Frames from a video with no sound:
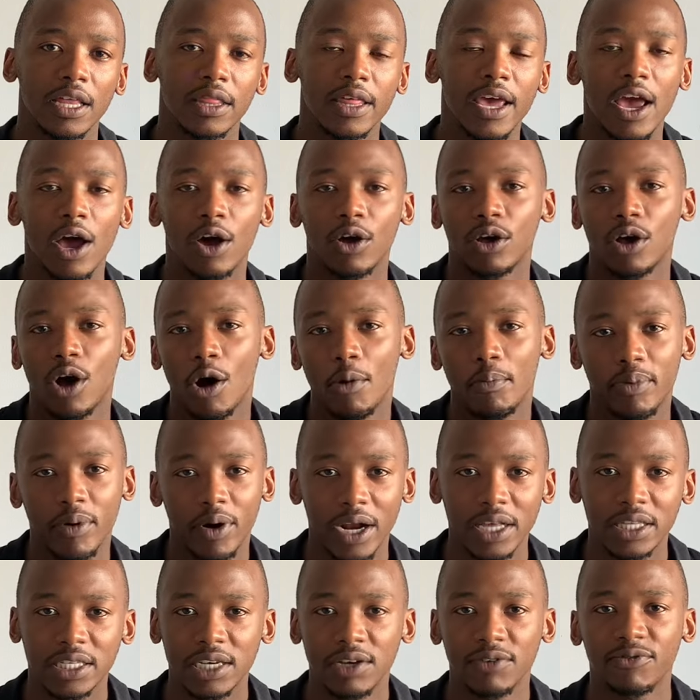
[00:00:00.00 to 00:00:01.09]
they are
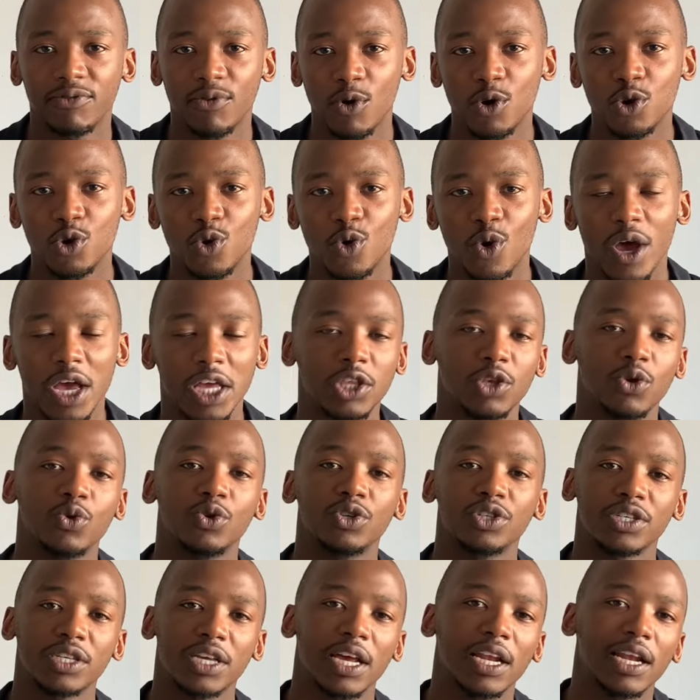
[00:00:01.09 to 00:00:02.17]
operating for you and you
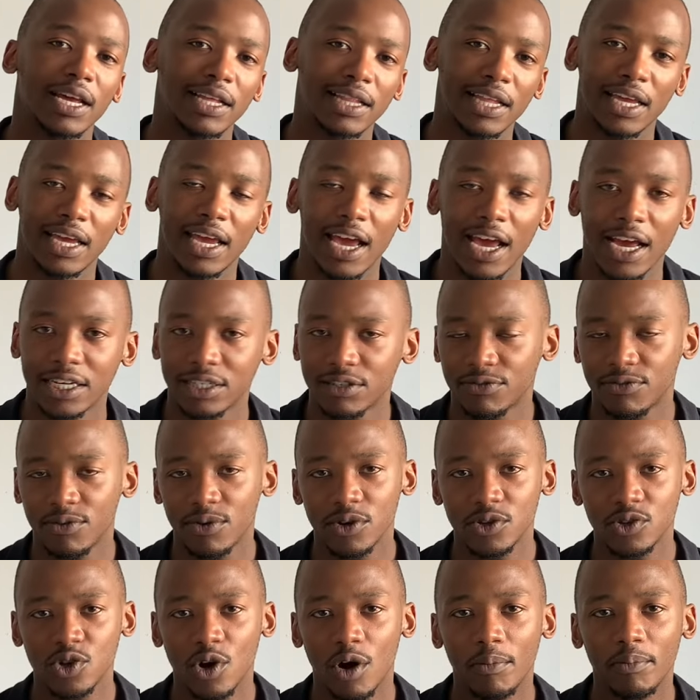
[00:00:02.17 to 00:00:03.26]
just collect the cash, for
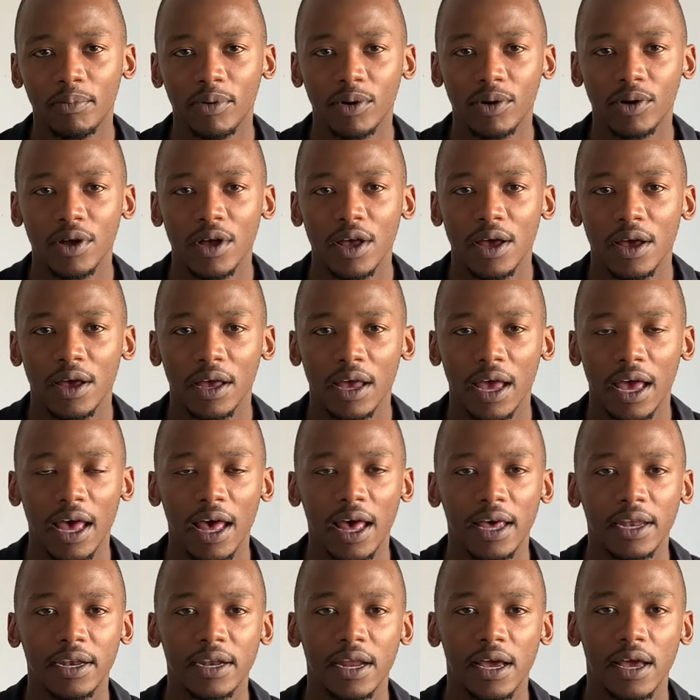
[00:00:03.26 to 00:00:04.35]
example.
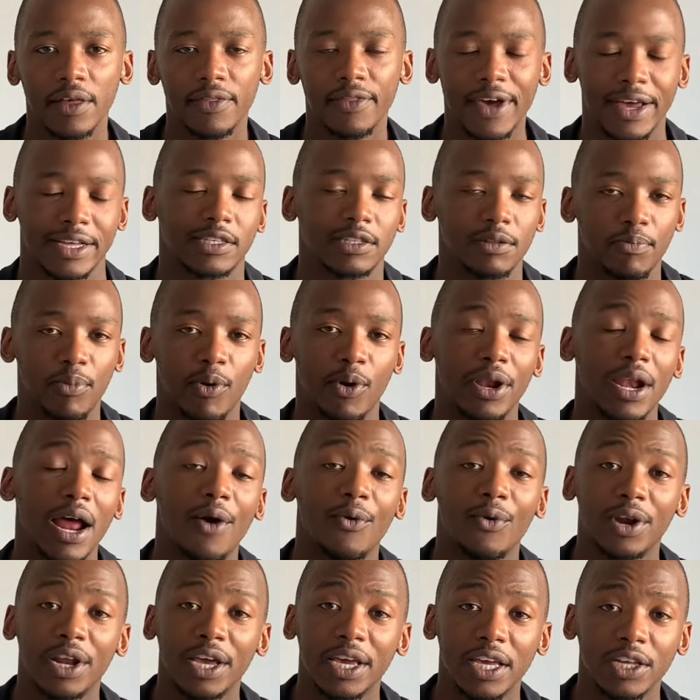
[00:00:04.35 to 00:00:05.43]
And that's the point I
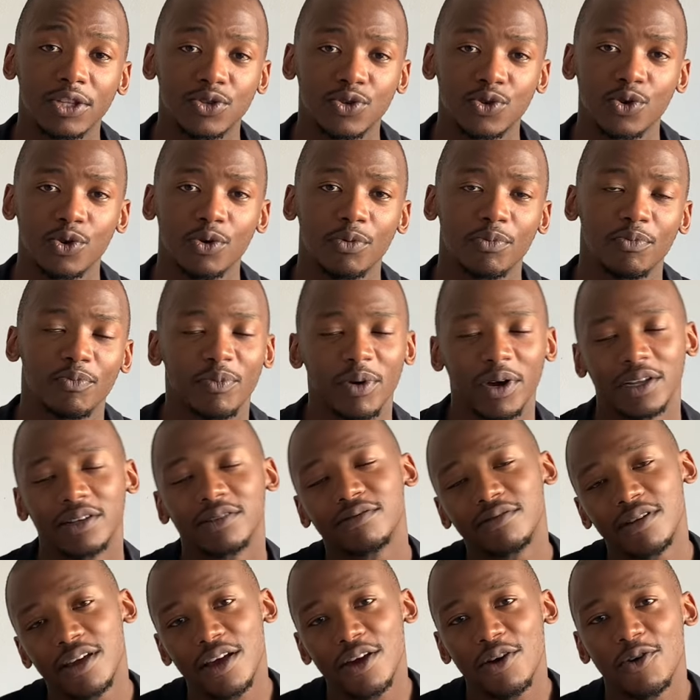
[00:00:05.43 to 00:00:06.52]
want to get to, but
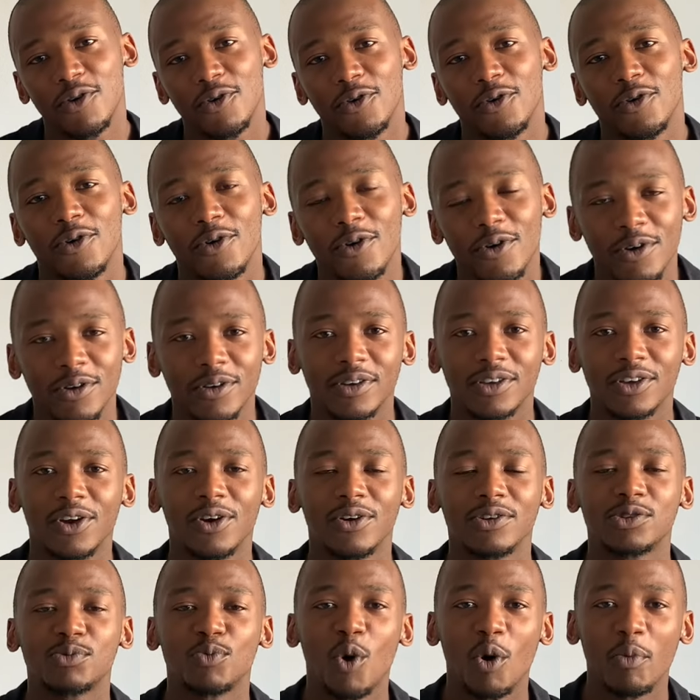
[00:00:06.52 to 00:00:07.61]
you
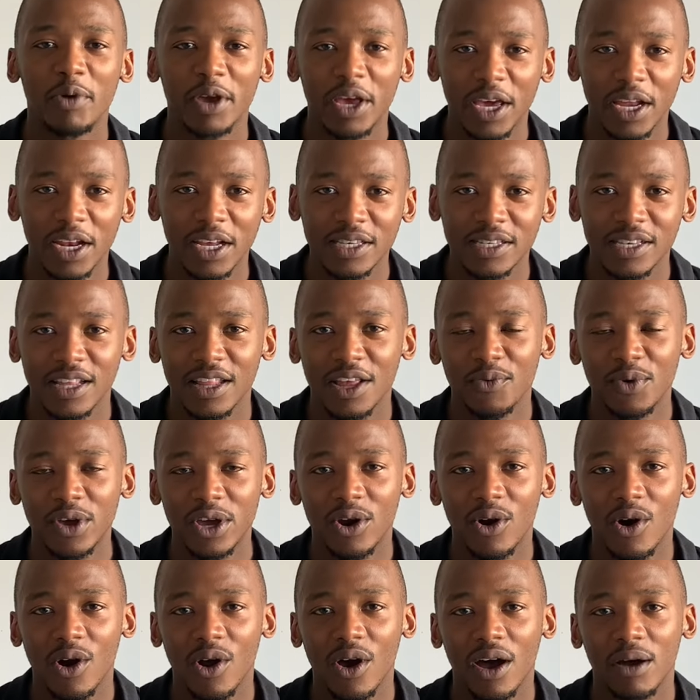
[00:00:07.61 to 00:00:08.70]
know, small beginnings and then we
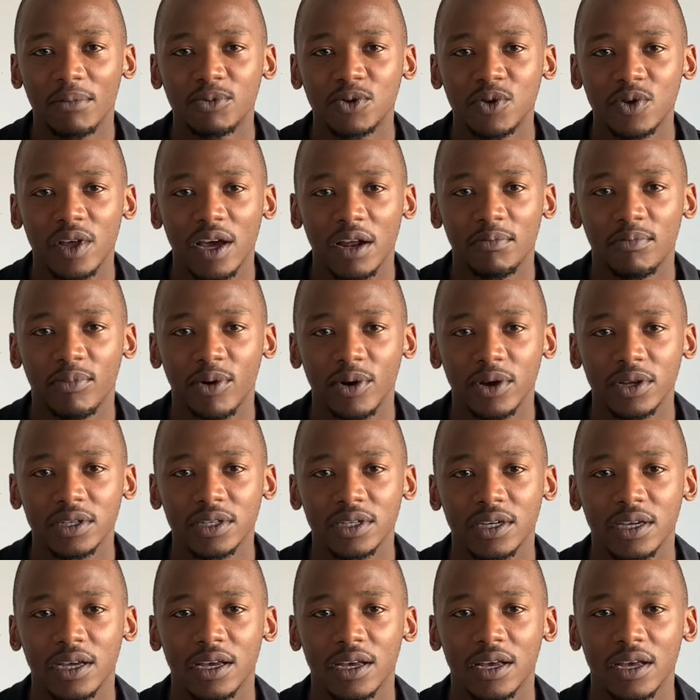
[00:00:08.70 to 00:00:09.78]
grow up to that point.